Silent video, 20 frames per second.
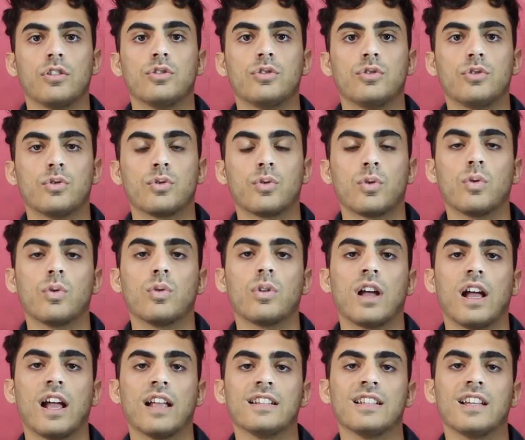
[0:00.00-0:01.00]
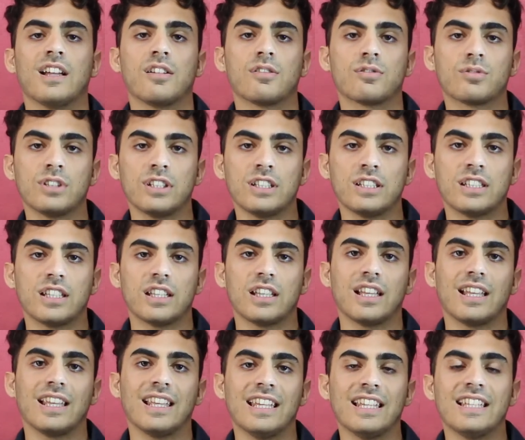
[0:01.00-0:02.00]
through a REIT
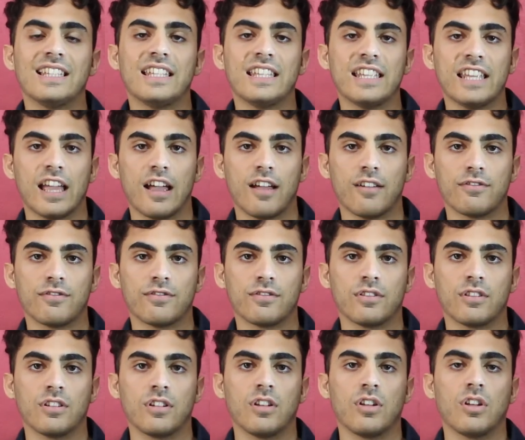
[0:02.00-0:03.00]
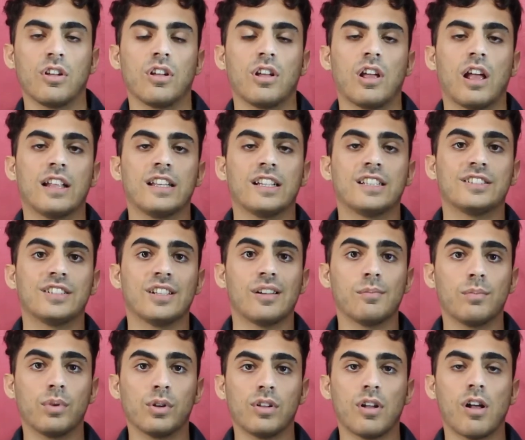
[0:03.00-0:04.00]
ETF. An
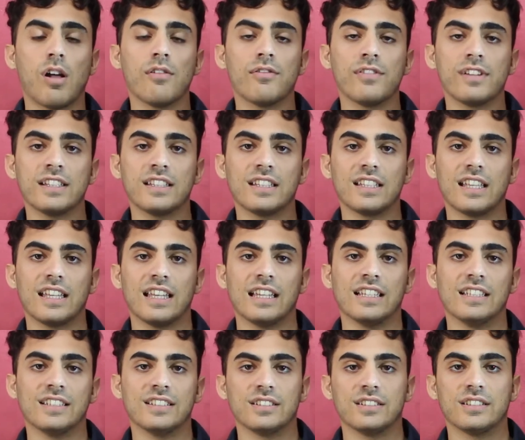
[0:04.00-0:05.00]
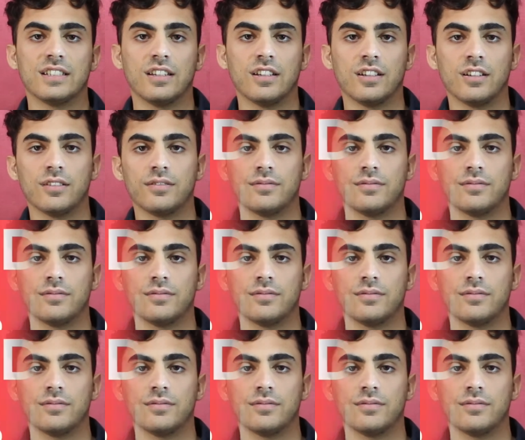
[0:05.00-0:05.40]
example of it is the